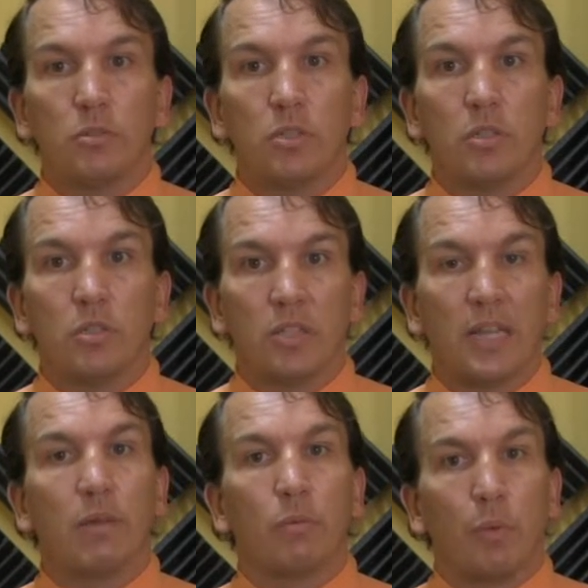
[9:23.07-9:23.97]
to
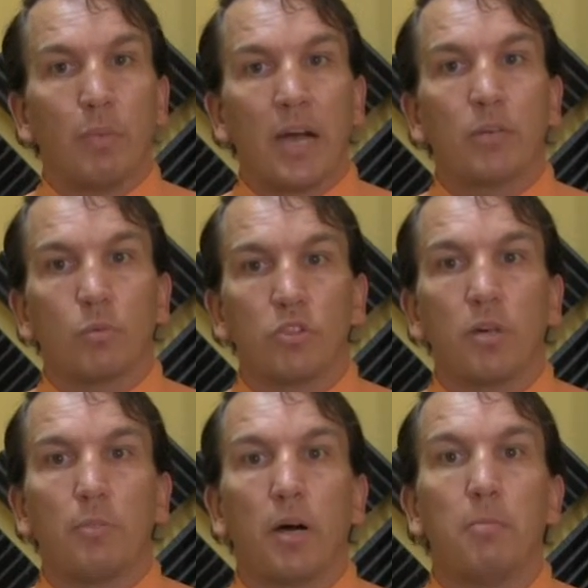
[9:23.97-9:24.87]
that reminder will
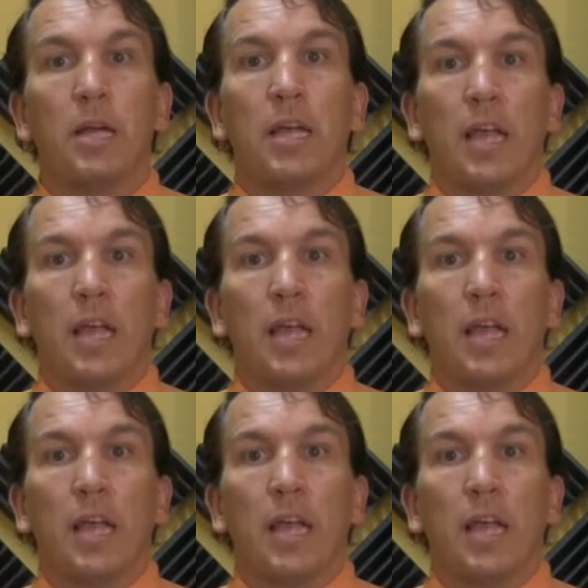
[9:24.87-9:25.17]
jump up,